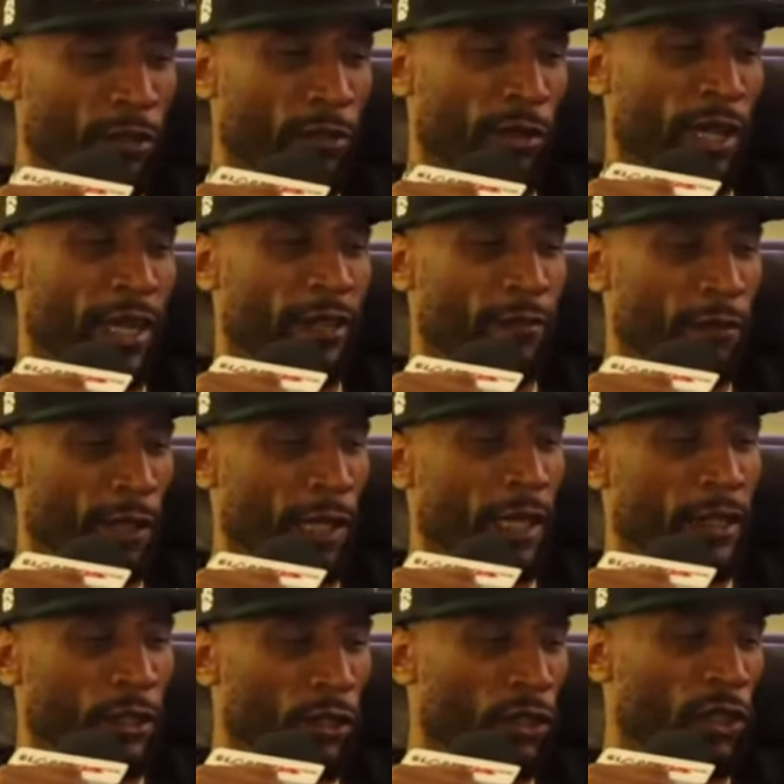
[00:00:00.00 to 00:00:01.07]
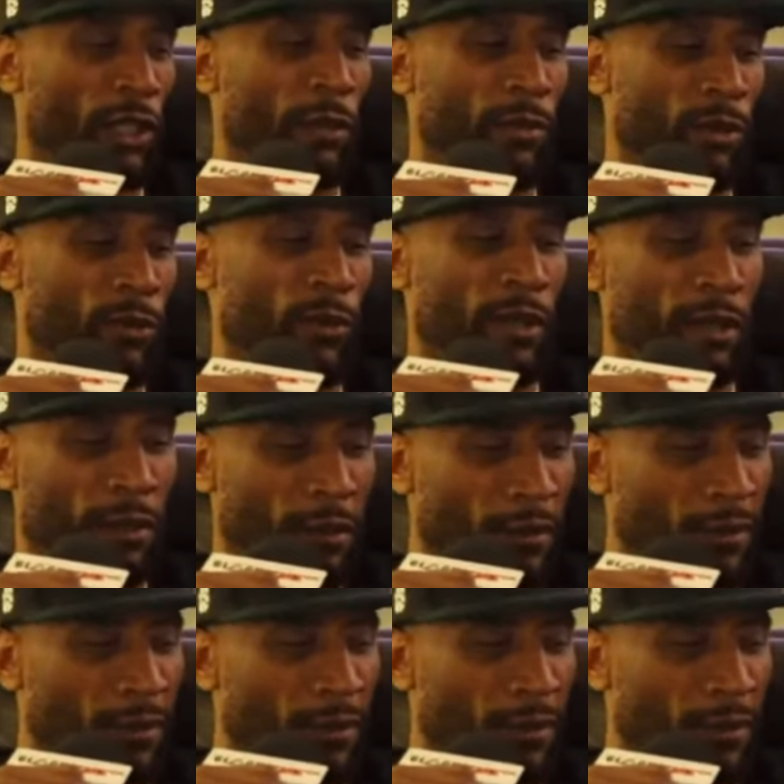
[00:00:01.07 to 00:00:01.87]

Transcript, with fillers: and creative relationships with